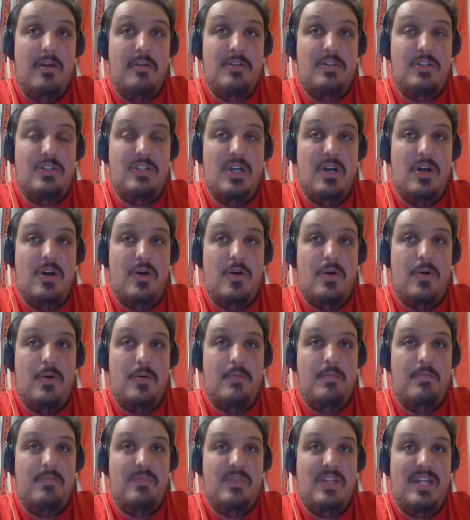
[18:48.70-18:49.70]

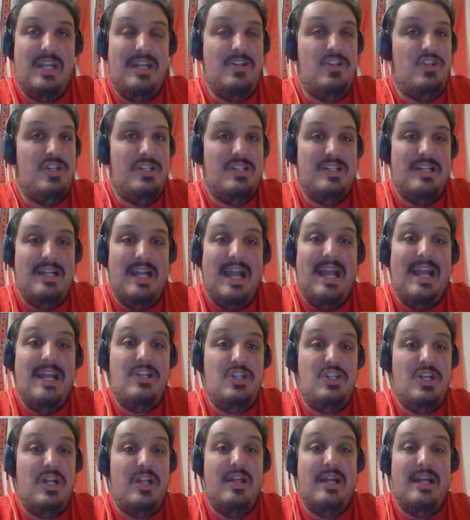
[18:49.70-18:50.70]
So he's just an A
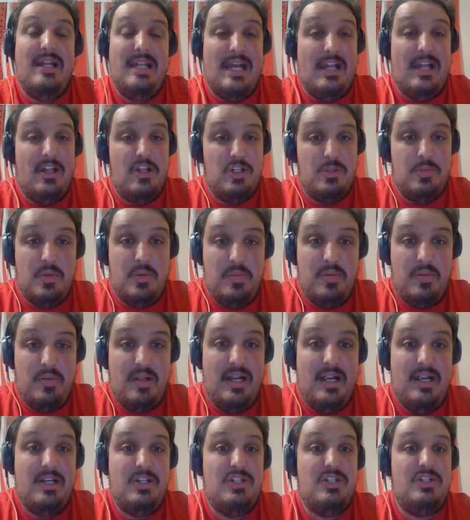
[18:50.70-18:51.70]
H L ineligible
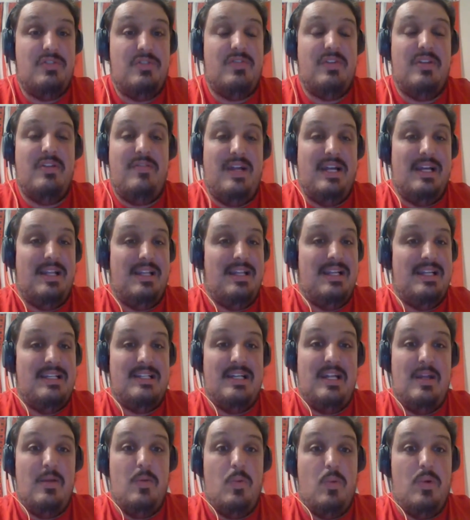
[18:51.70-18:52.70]
player just for the fact, like I
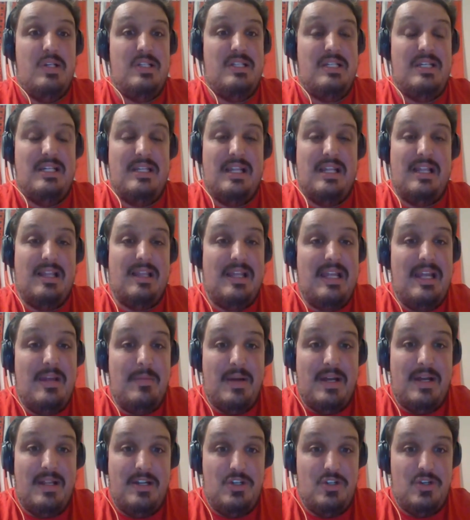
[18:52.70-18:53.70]
said, he wasn't in the
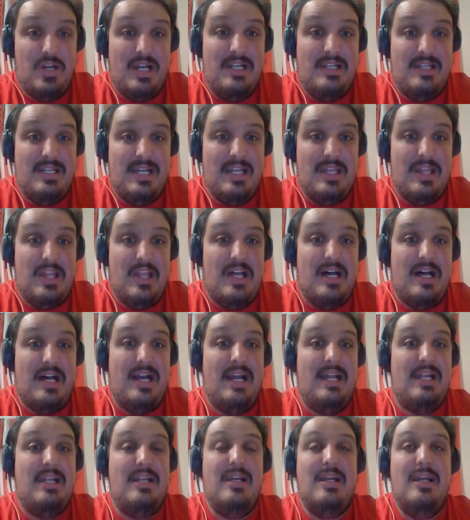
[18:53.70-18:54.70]
league by the trade
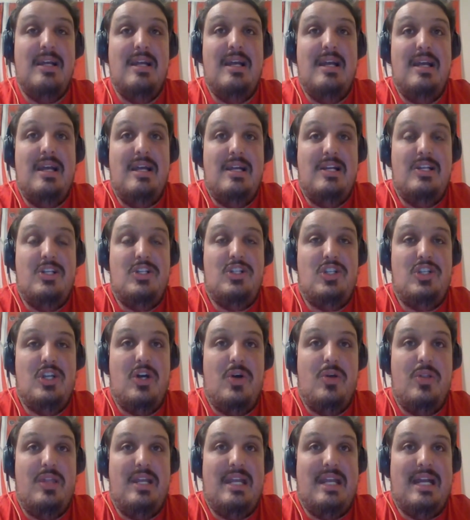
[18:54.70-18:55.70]
deadline.
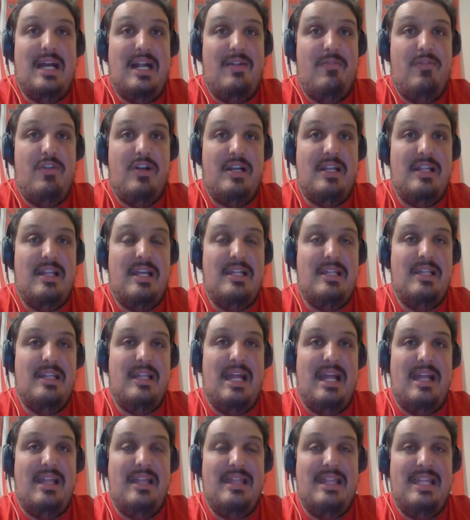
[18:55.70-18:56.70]
So they kind of look at that,
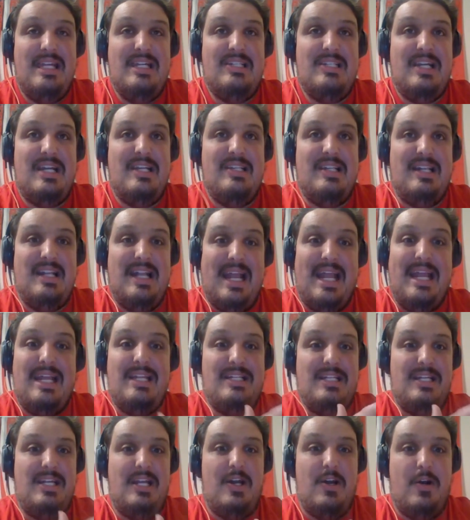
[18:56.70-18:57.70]
that this as an A
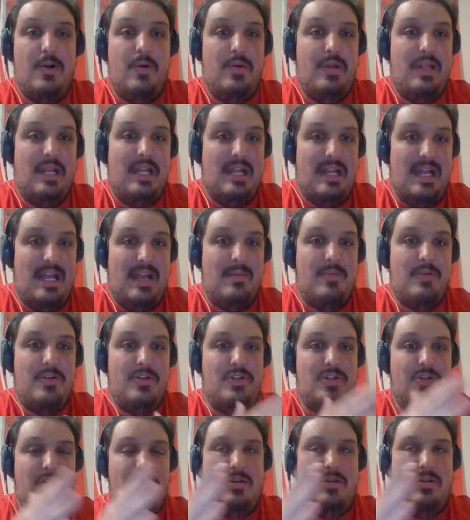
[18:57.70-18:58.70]
T O, like an
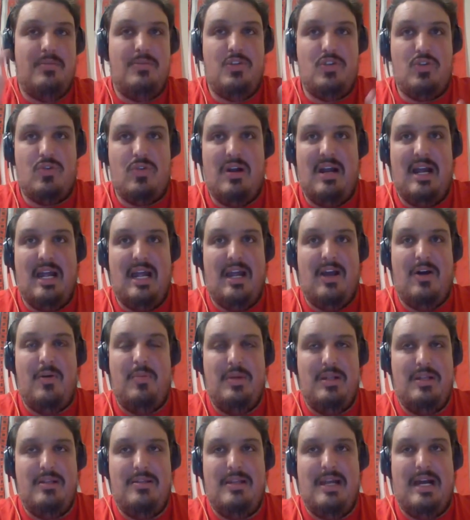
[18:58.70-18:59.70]
amateur
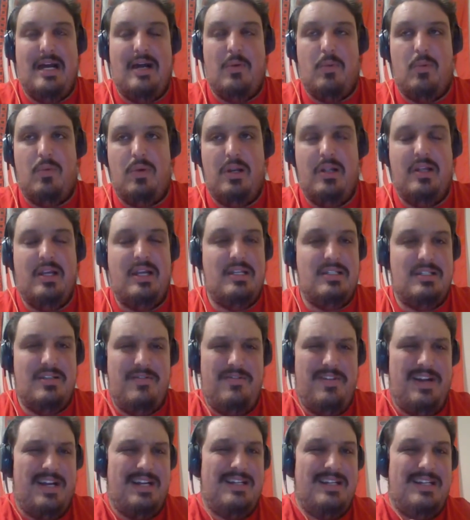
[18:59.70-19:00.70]
tryout, but not really because the
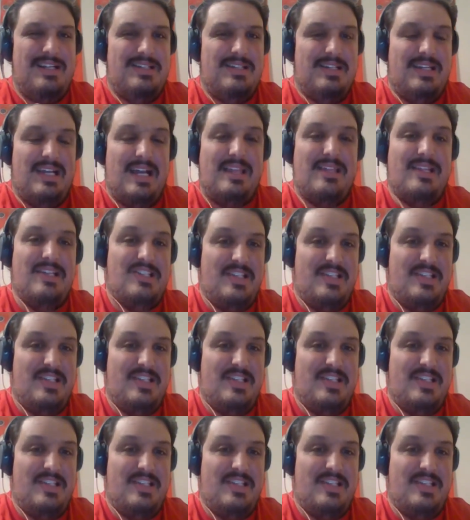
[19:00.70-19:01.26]
fact that he's got the